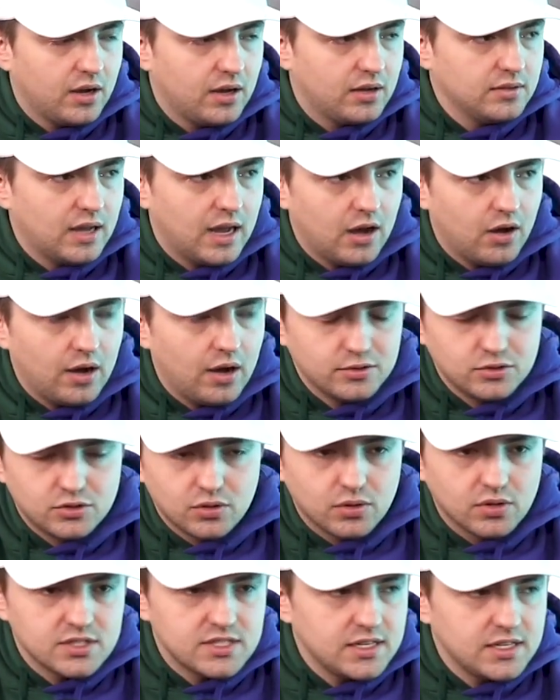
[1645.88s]
how
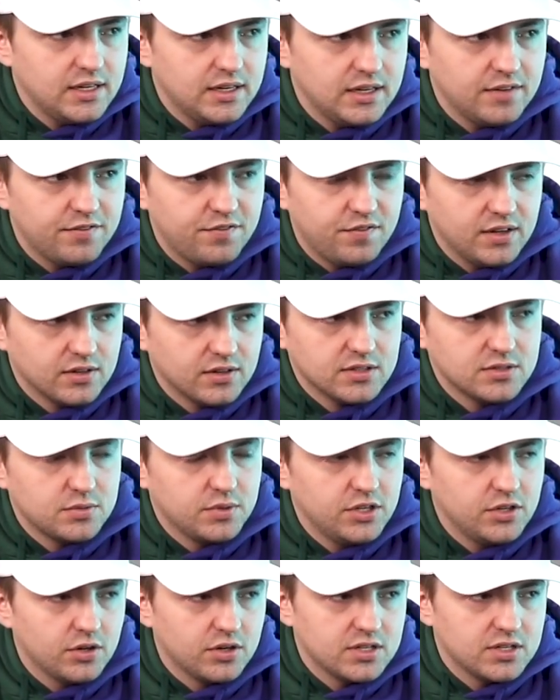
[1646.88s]
outdoorsy it feels when
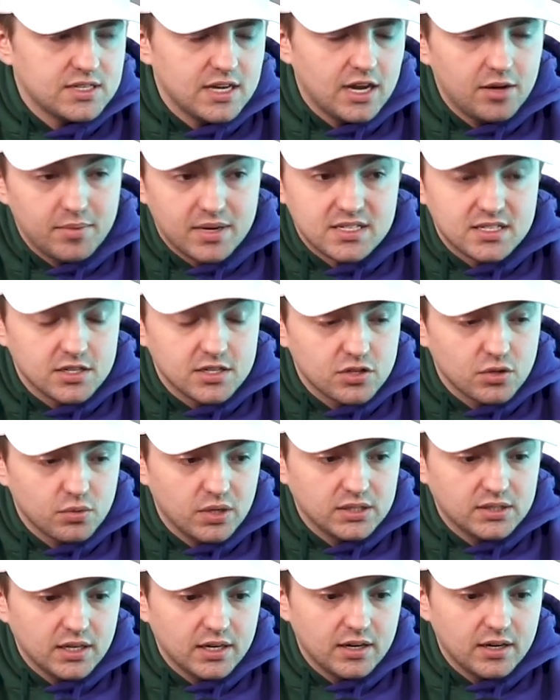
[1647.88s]
you go to Stout. My sister
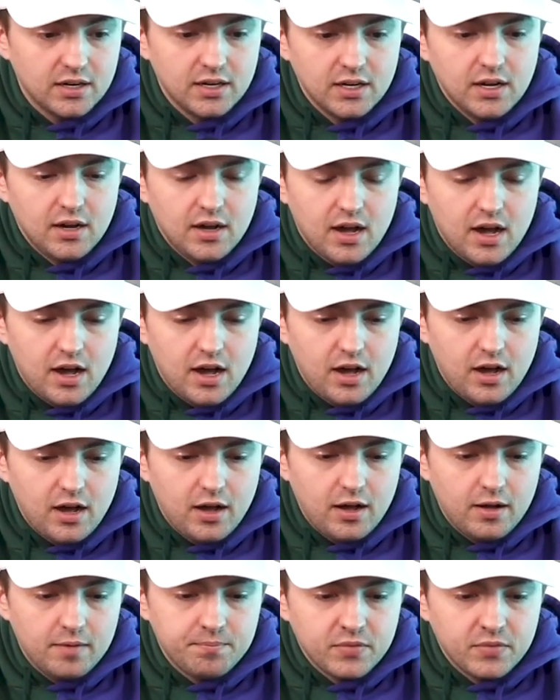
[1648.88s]
went there.
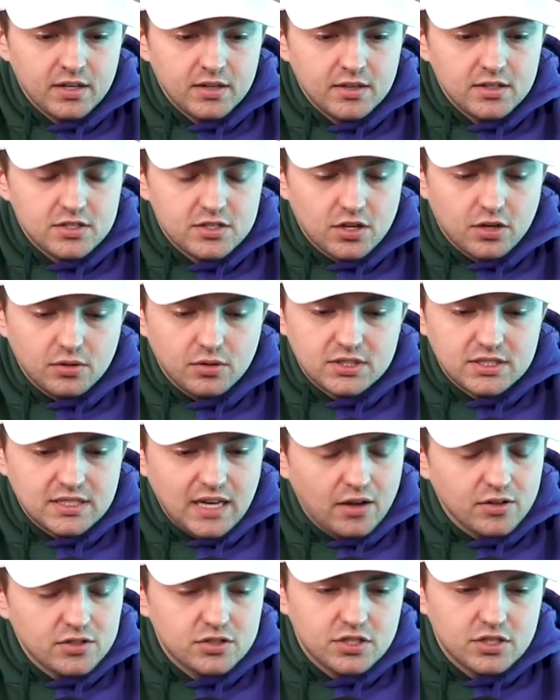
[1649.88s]
So
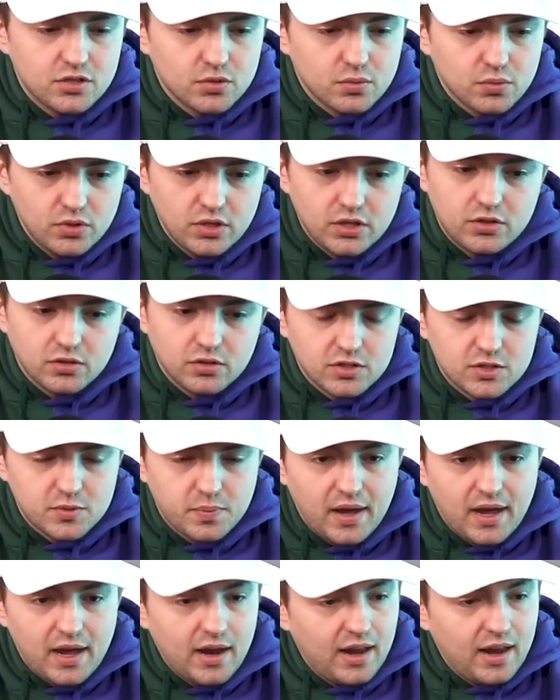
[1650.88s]
Stout's just a really cool
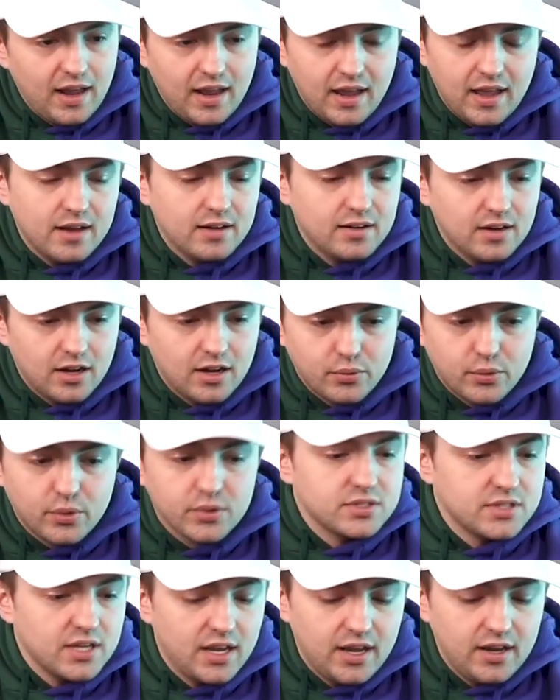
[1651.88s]
spot. And I will
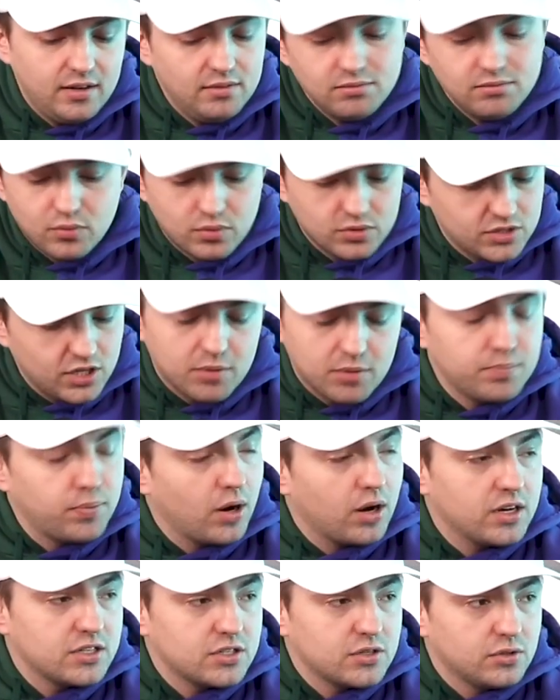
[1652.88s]
say, we're talking
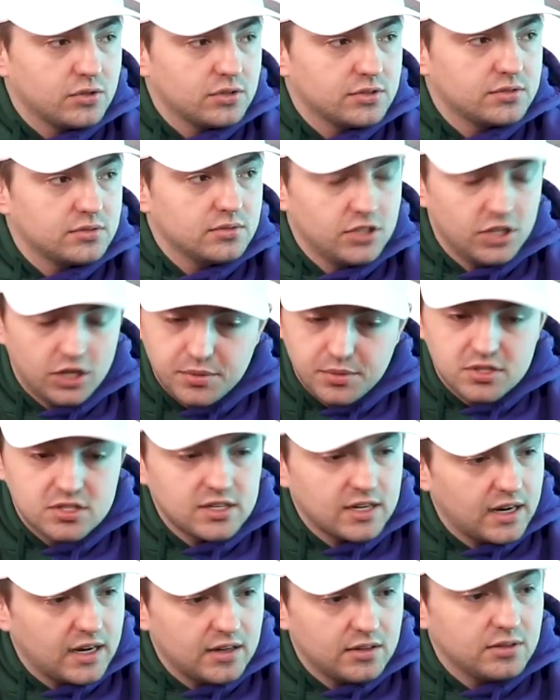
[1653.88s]
party schools. UW
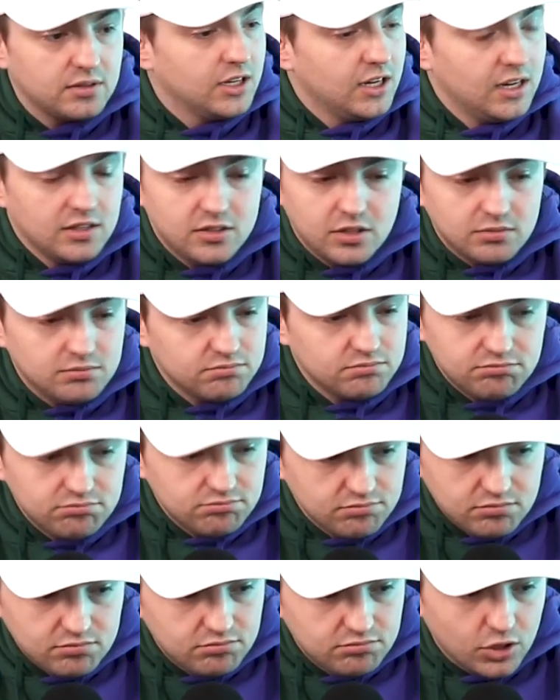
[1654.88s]
Stout,
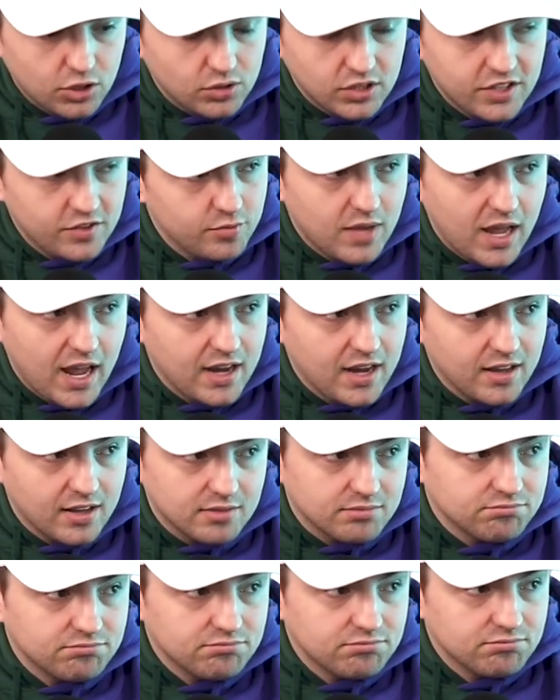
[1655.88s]
don't leave them hanging.
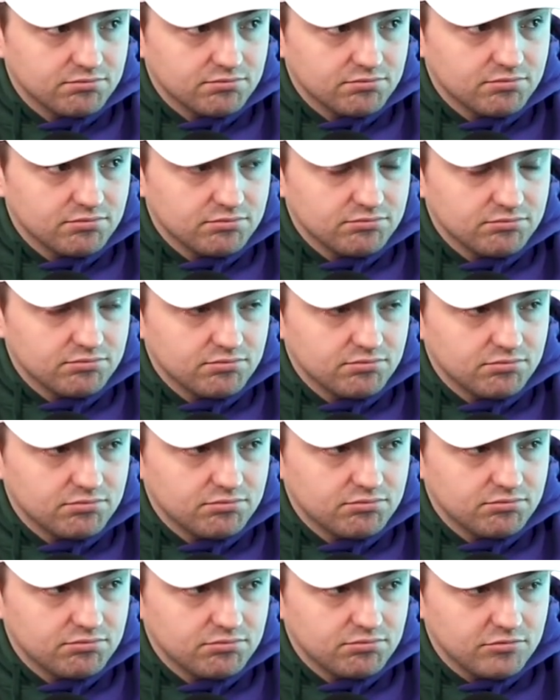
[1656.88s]

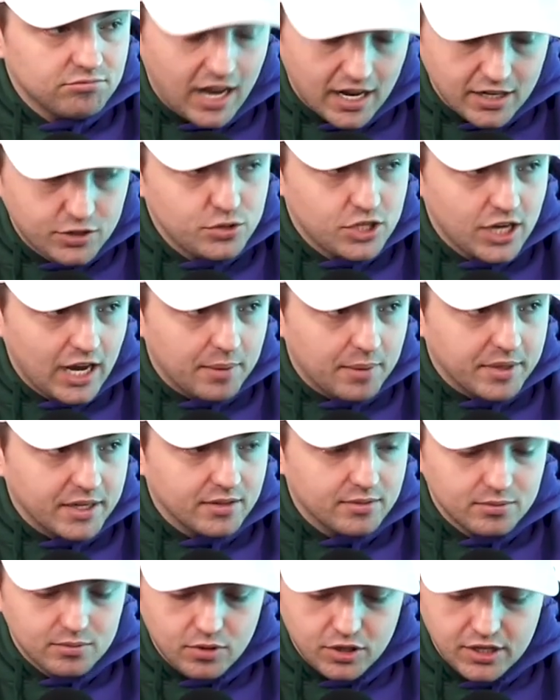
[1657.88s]
Not too shabby.
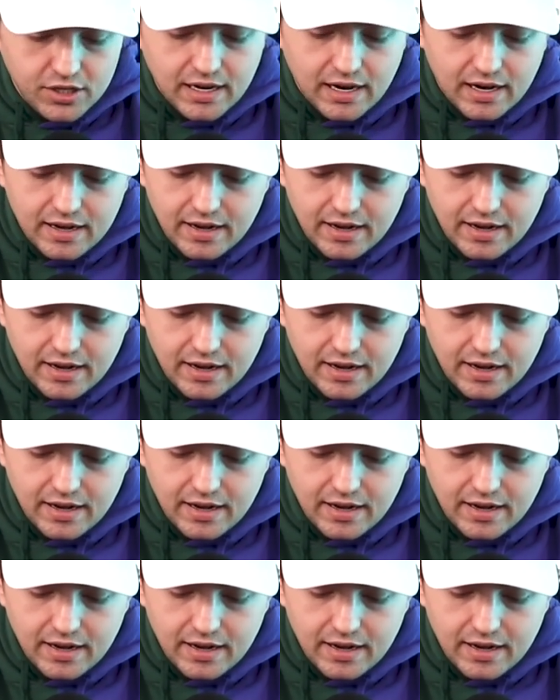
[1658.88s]
What do you got,